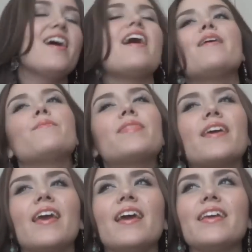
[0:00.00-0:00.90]
Um,
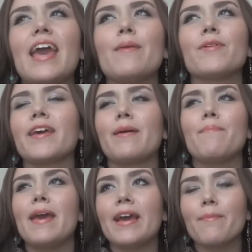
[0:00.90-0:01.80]
the kit came with like a
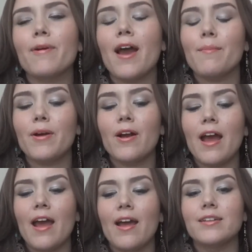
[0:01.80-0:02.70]
makeup primer
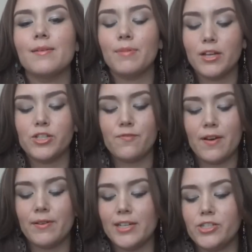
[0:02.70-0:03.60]
and a blush and
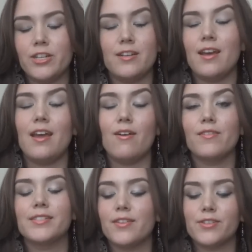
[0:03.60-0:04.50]
foundation and
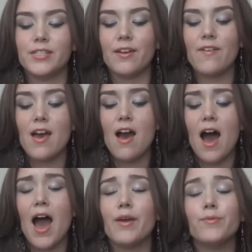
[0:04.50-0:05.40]
all this other stuff.
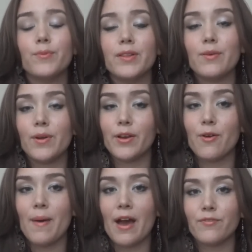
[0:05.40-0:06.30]
I really want to
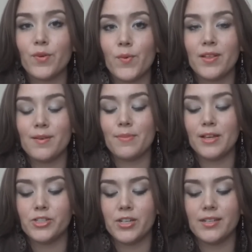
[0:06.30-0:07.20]
go back for one of the
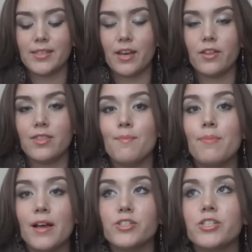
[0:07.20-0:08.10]
blushes. Like the
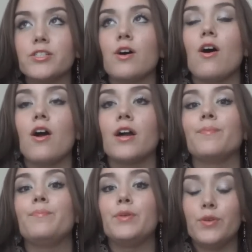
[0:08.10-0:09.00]
blushes
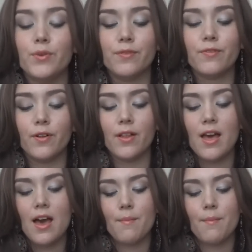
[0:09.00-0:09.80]
are beautiful.